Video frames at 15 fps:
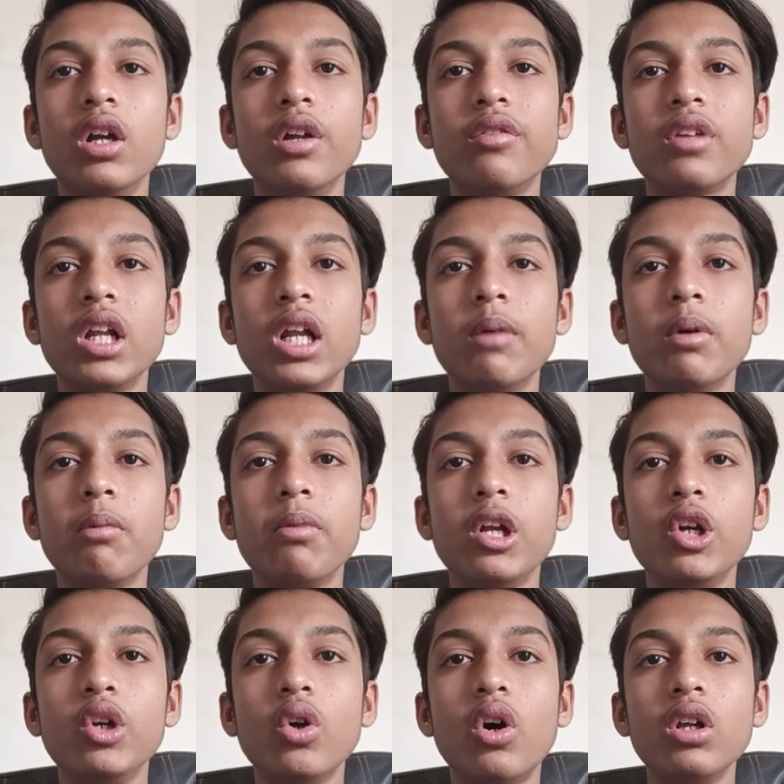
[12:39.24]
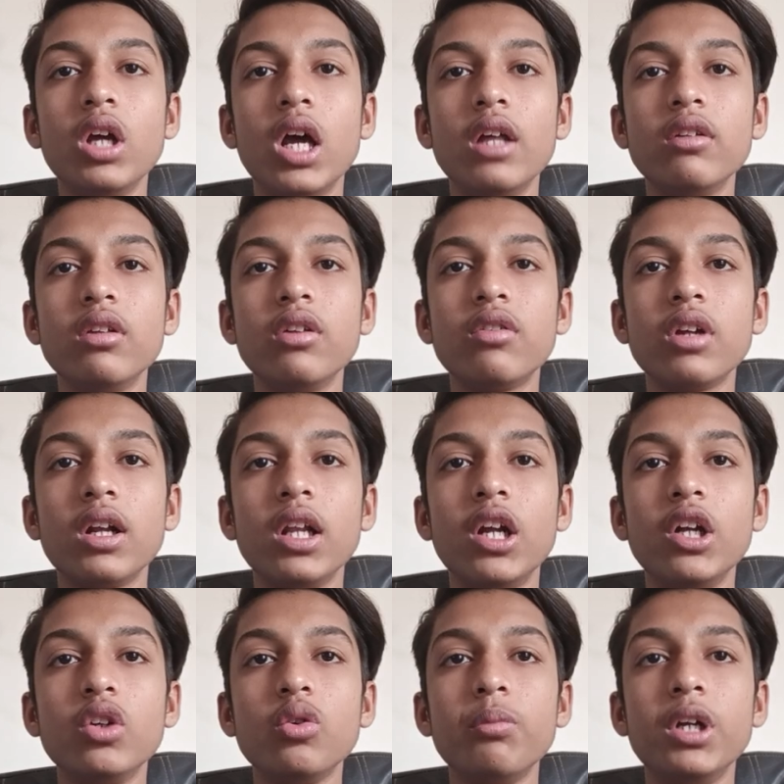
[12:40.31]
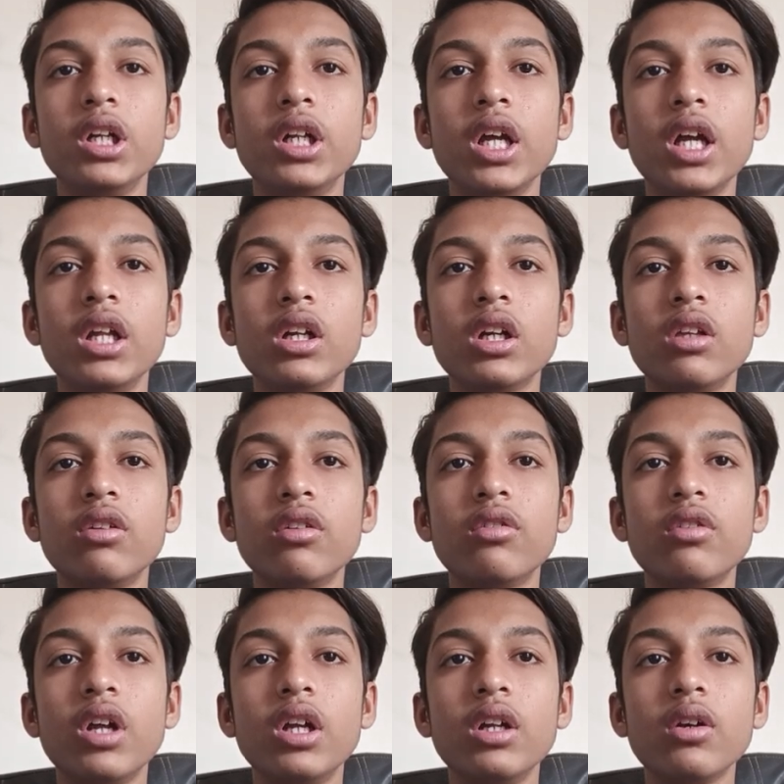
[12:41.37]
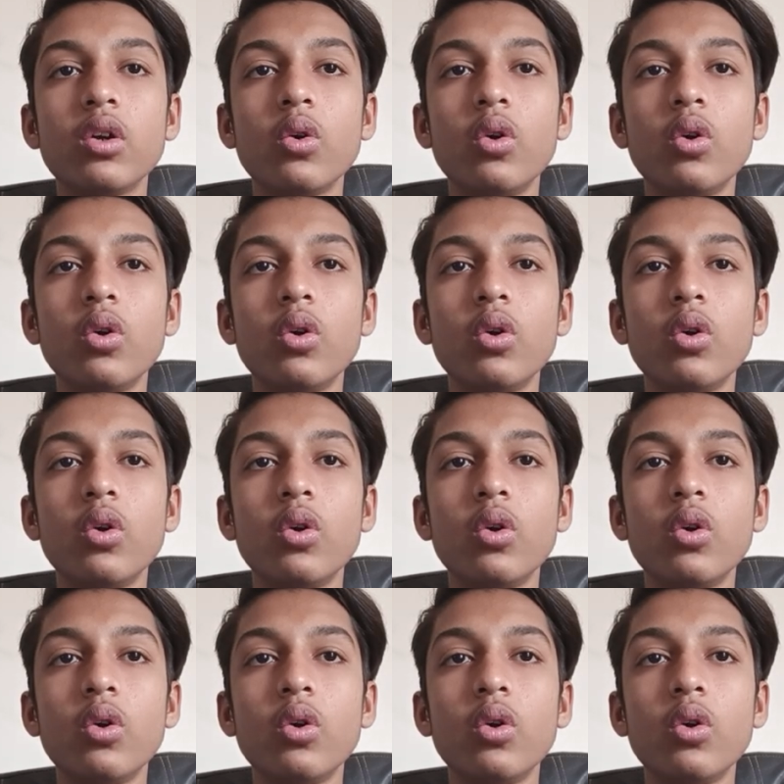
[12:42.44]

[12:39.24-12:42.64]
Disclaimer: Peloton has struggled to maintain consistent